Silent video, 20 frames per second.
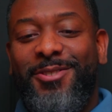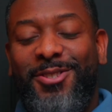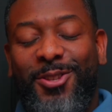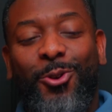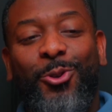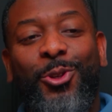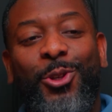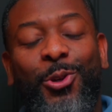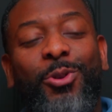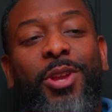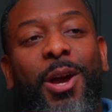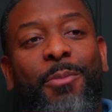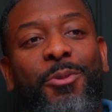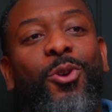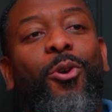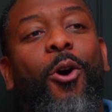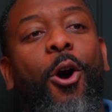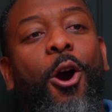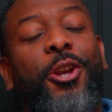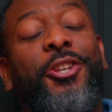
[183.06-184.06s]
So
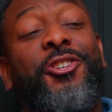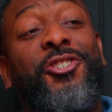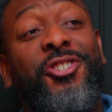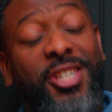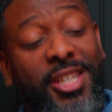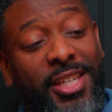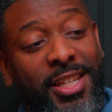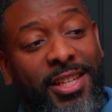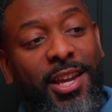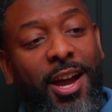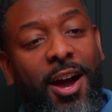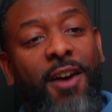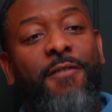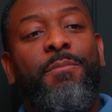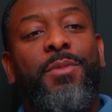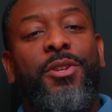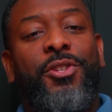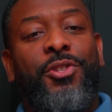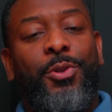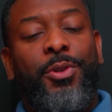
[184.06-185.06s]
UWRG of
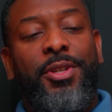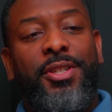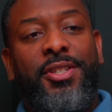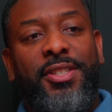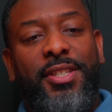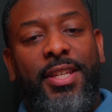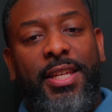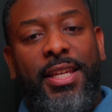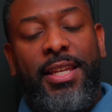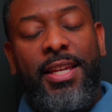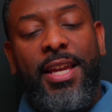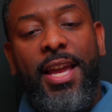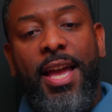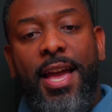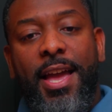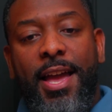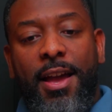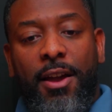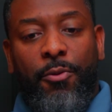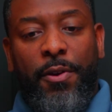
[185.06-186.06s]
Missouri City,
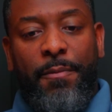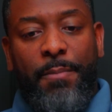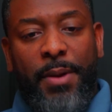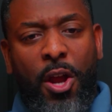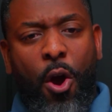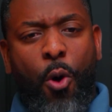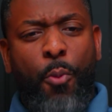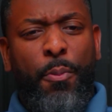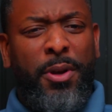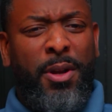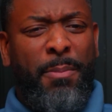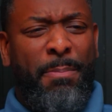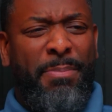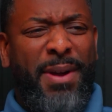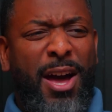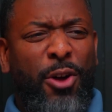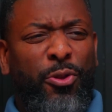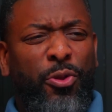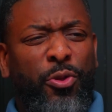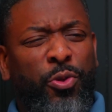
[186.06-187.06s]
we've been open
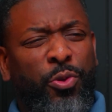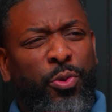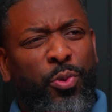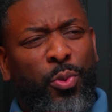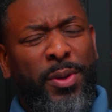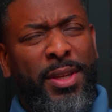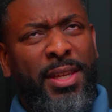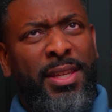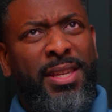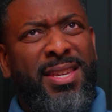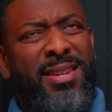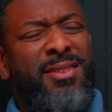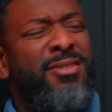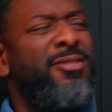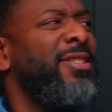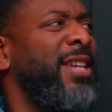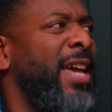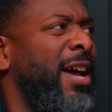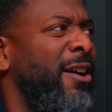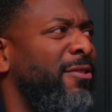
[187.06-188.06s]
about 3
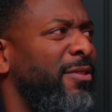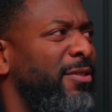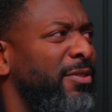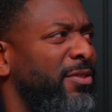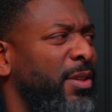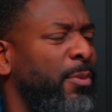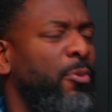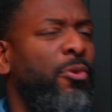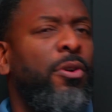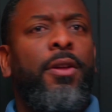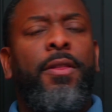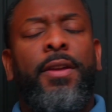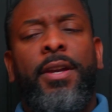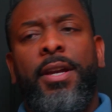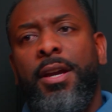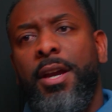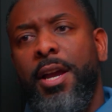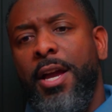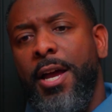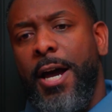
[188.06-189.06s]
years now, somewhere
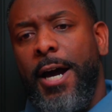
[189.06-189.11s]
there.